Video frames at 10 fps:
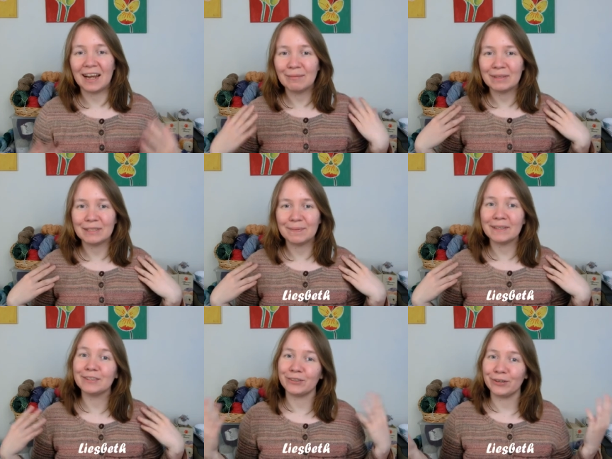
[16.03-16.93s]
I'm
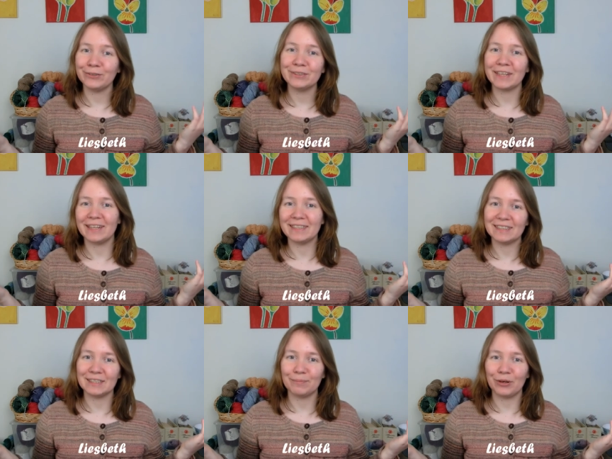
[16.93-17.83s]
Liesbeth, your host, and this
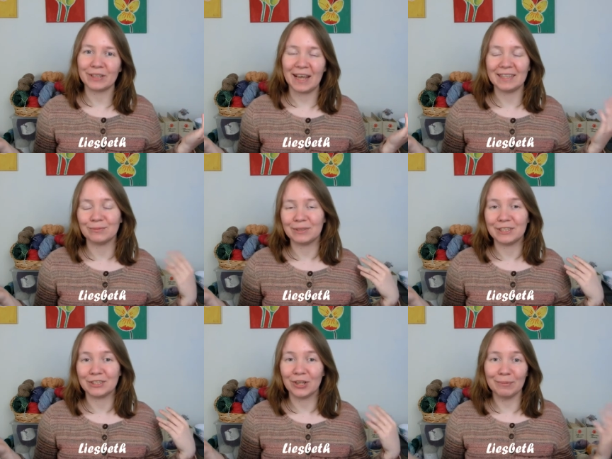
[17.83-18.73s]
is a podcast which
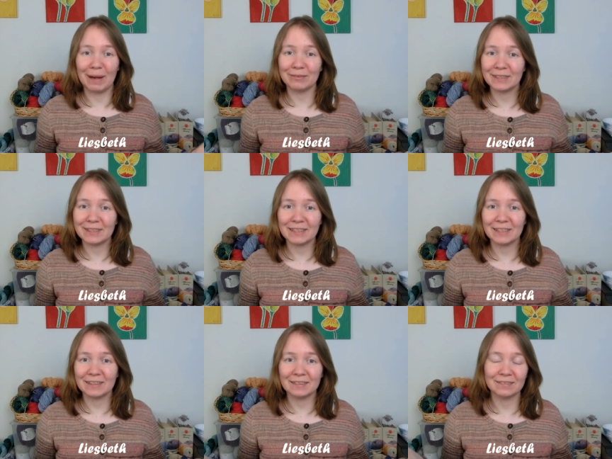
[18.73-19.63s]
is all about
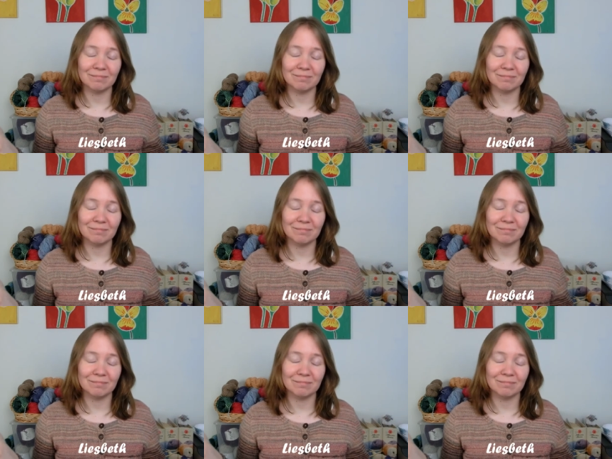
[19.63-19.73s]
knitting.